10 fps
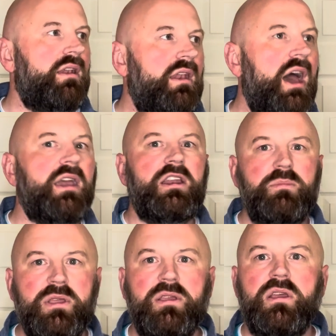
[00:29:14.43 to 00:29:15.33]
not going to
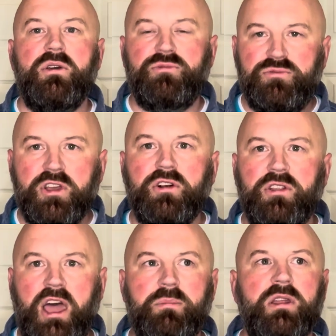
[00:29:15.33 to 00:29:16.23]
be
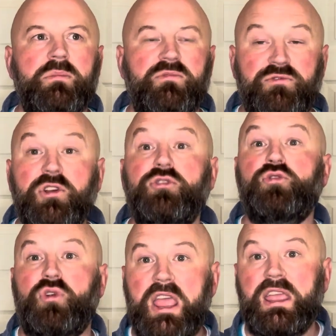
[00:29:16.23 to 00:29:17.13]
filled, I'm going to feel
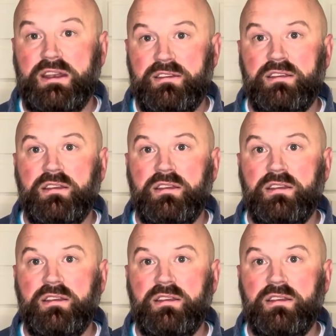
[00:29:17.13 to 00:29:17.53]
drained.